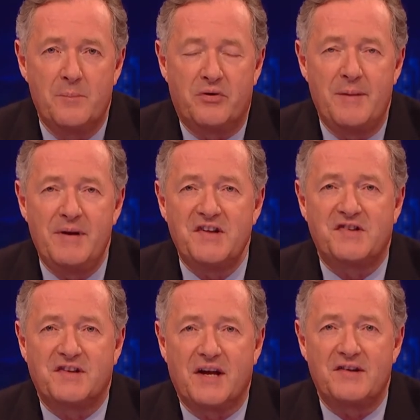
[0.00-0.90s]
Prime
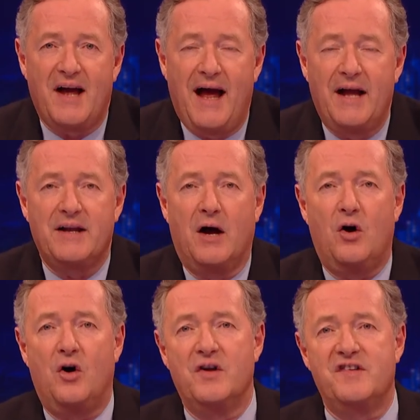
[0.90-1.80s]
ministers get to hand out
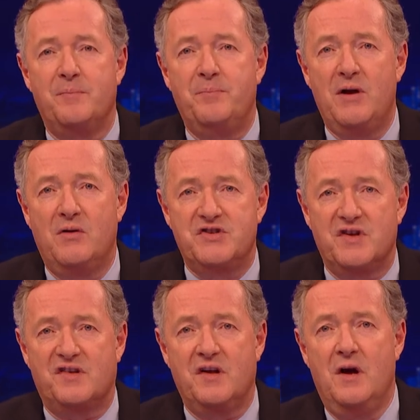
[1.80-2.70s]
honours and
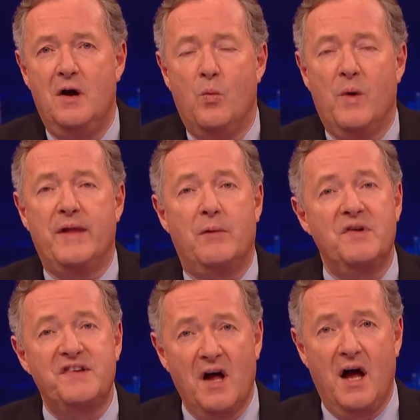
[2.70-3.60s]
peerages when they
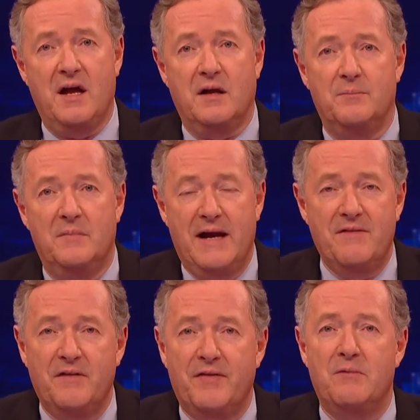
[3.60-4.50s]
resign,
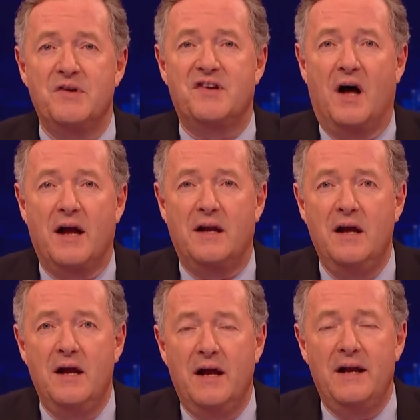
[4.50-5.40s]
even if they resign
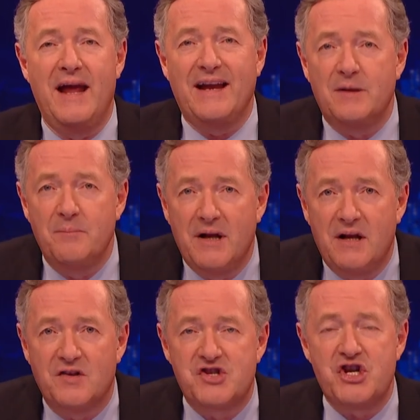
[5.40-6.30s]
in
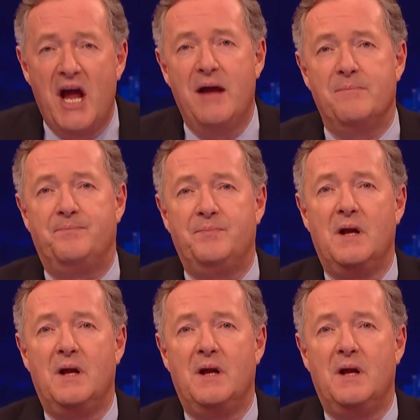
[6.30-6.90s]
ignominious shame.